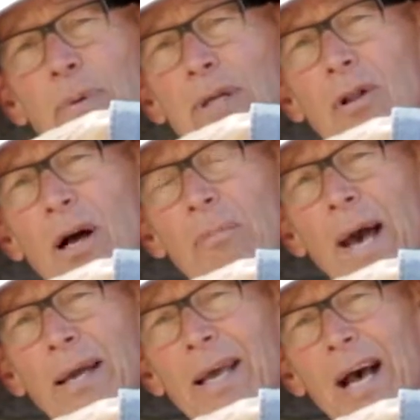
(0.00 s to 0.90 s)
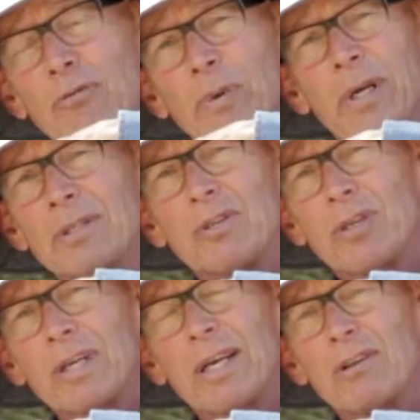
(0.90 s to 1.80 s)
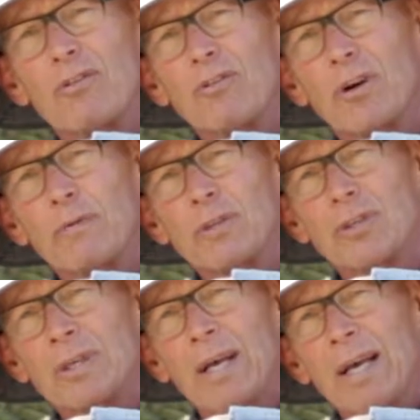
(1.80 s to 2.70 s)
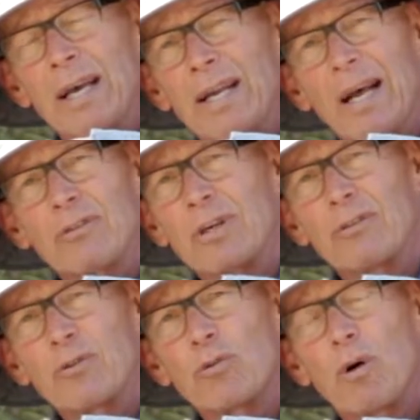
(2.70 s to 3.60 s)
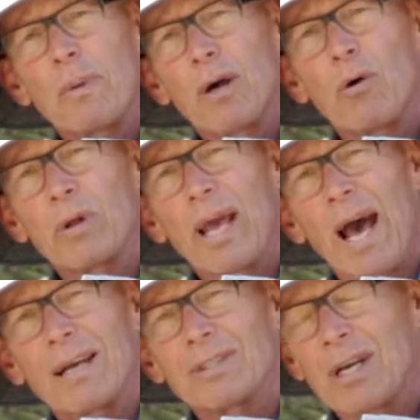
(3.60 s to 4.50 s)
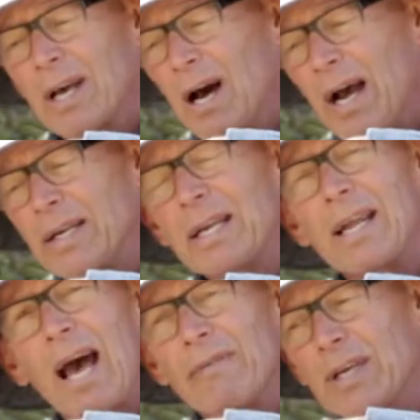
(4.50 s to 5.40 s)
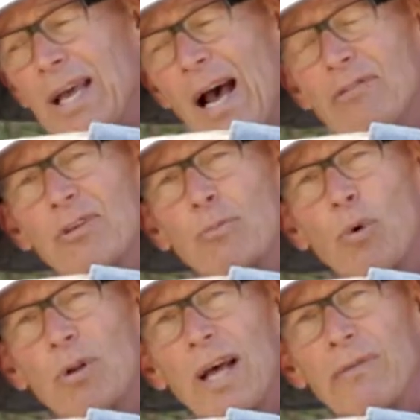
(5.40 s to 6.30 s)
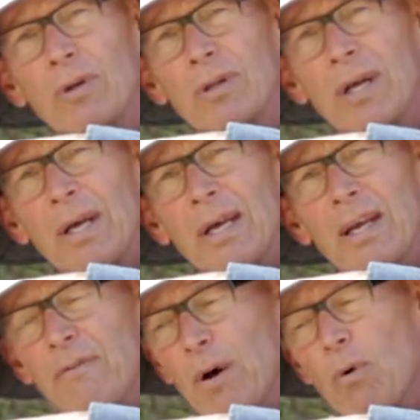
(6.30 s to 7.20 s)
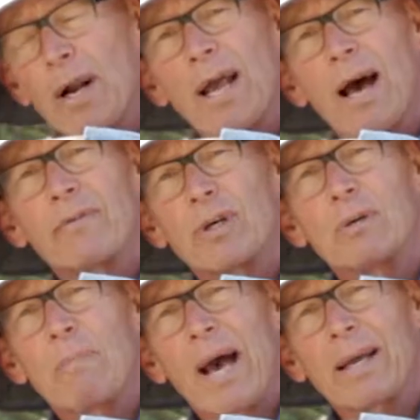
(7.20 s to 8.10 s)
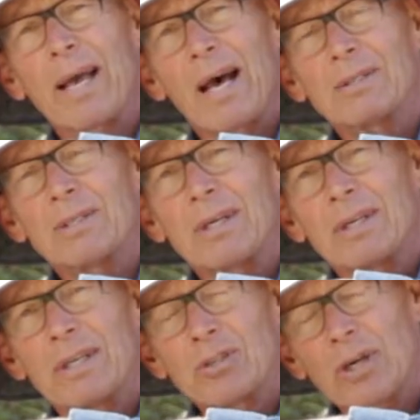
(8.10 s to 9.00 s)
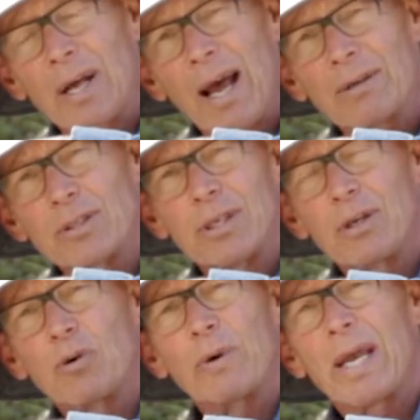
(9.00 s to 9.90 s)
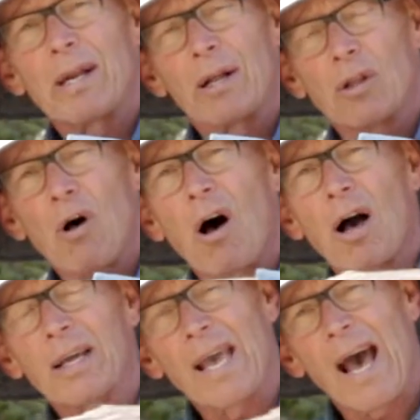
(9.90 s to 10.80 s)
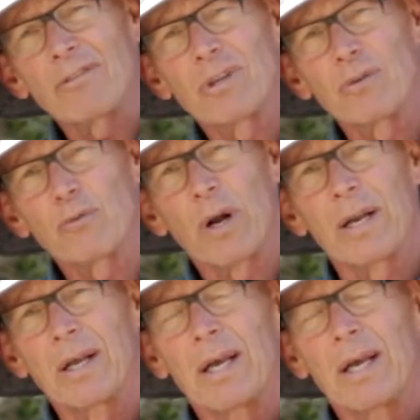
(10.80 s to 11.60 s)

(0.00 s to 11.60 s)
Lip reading: big long back cast because it's going to hit the surface and that's going to screw up my whole cast. I need to have a cast that's more level if I want to have a good back cast that's going to actually create a long cast in the front.